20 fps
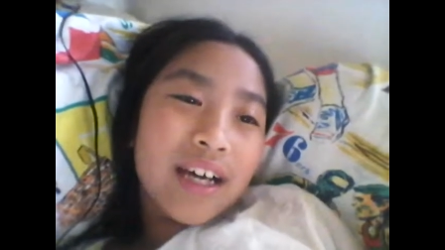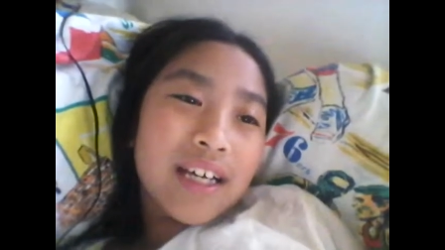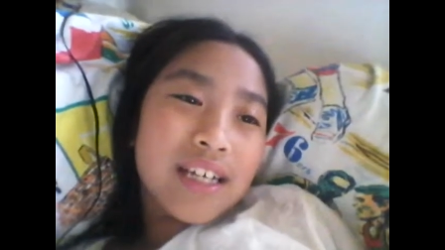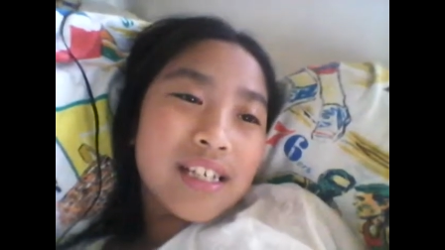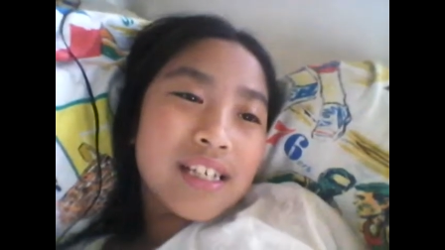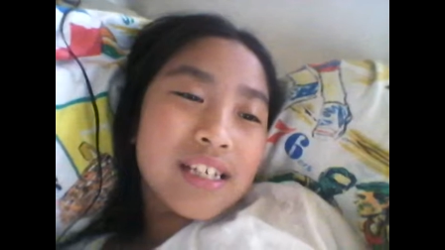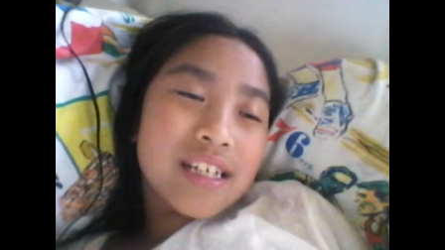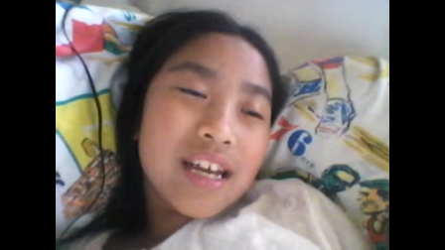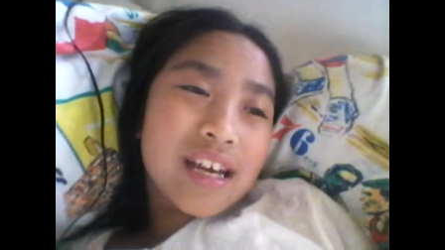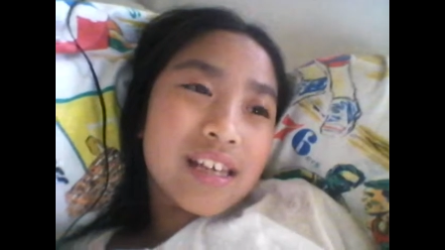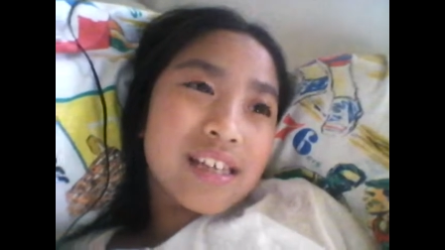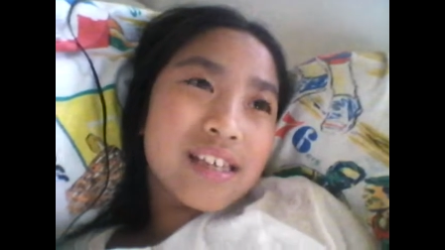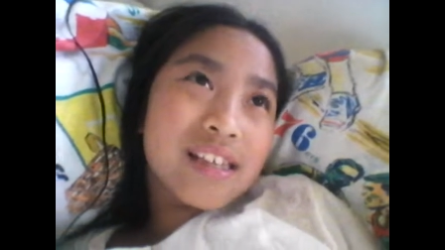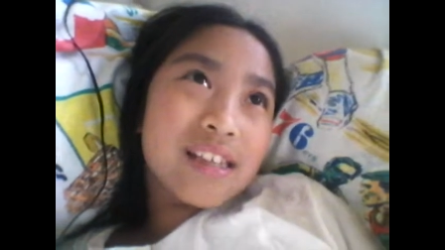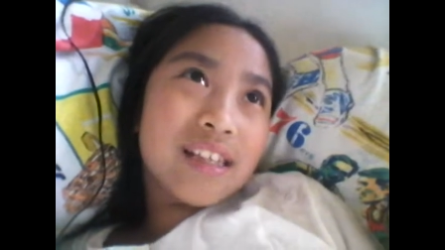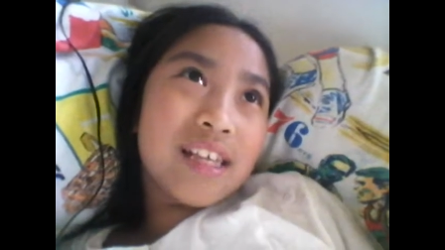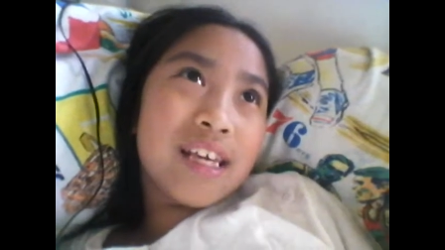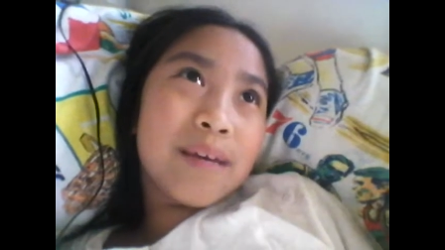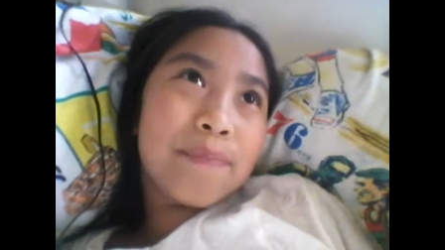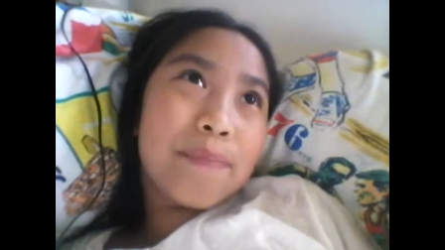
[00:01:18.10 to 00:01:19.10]
It's just
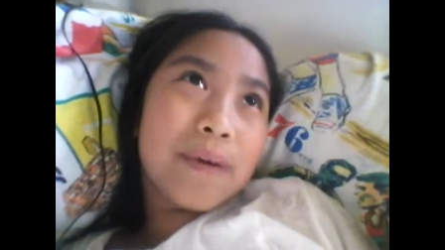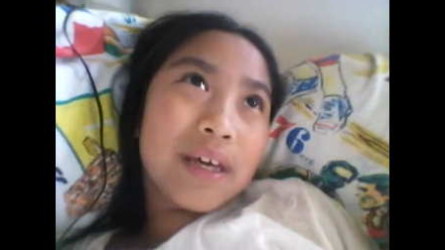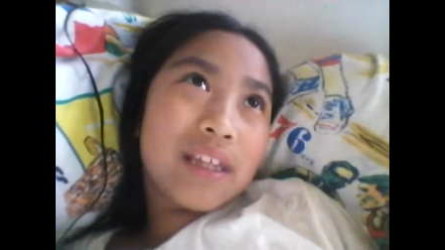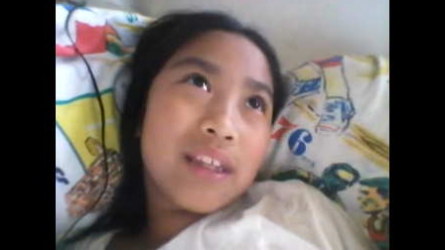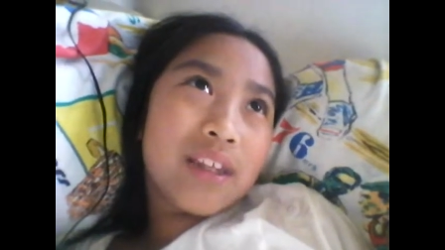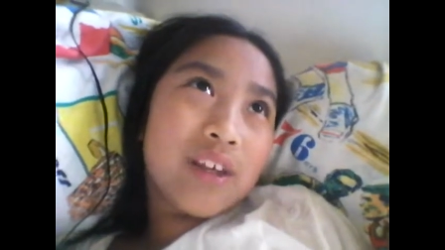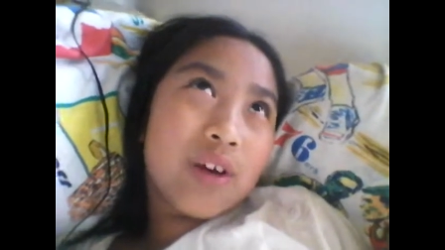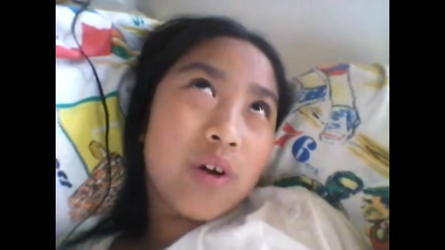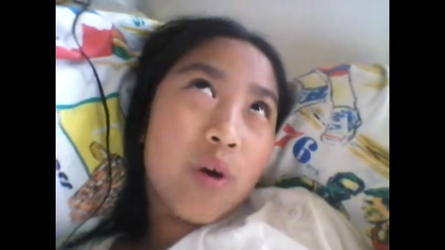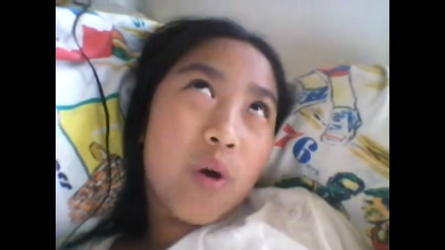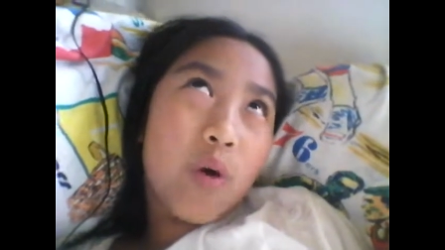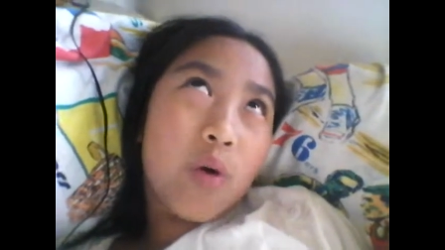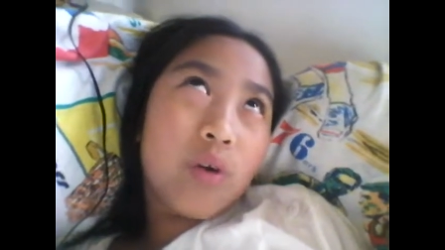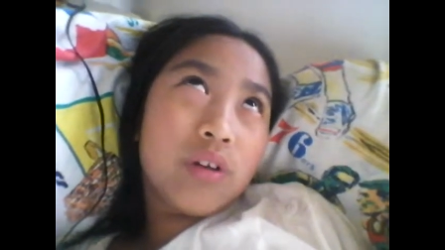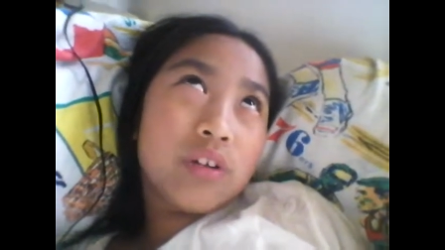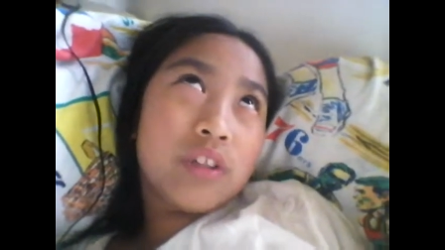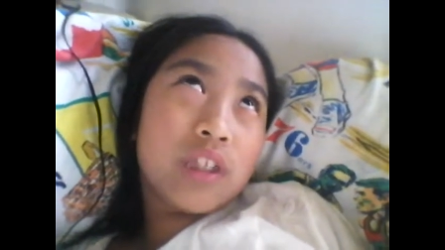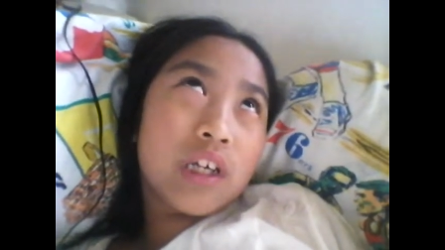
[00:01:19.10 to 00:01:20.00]
sleeping the whole